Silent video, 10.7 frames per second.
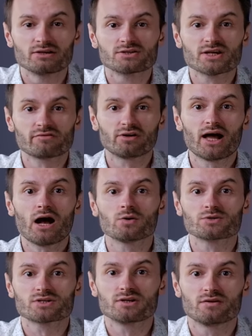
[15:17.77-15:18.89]
Several
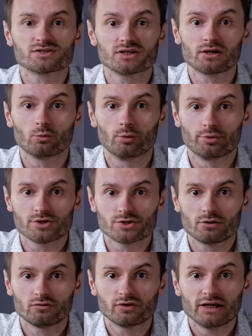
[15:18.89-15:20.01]
houses in the city were
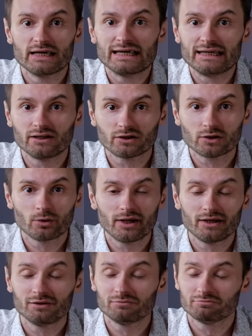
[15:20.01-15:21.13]
preserved,
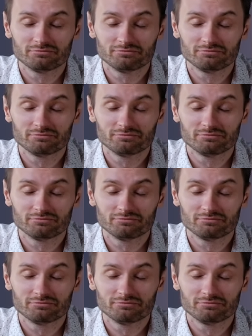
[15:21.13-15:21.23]
including,